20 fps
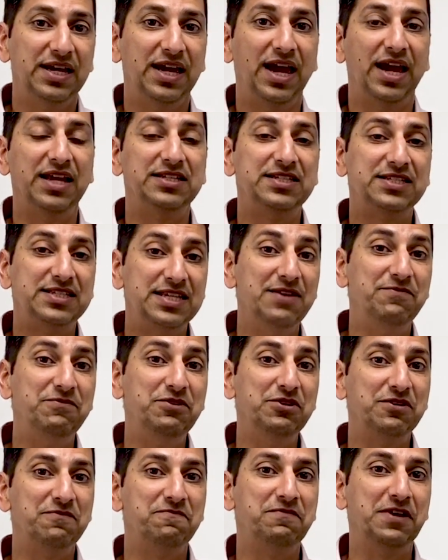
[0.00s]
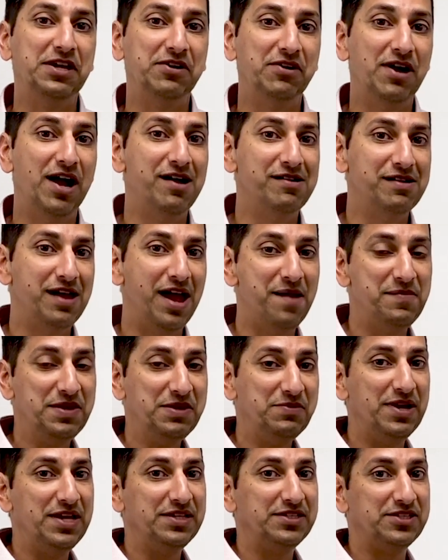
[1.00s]
and see if you can figure out how many
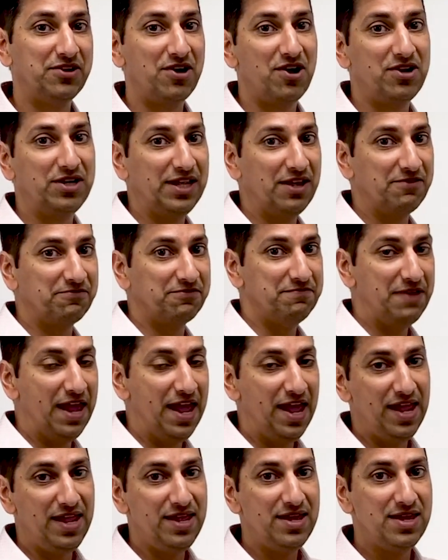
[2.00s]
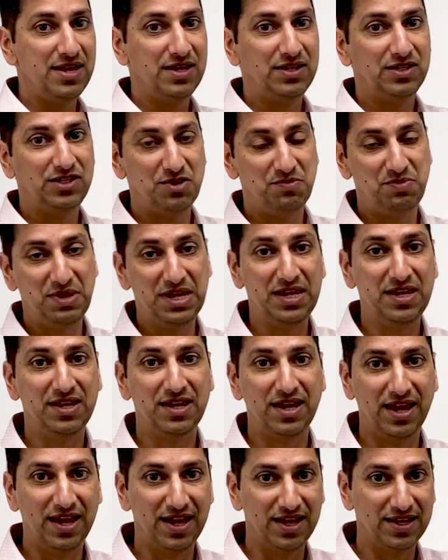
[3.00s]
ways there are to get from A to B
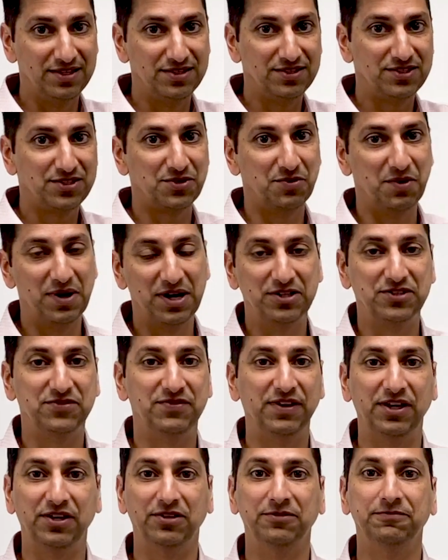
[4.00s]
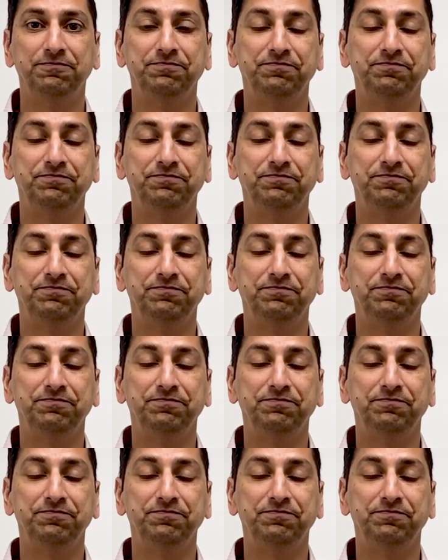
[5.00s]
in Squaresville.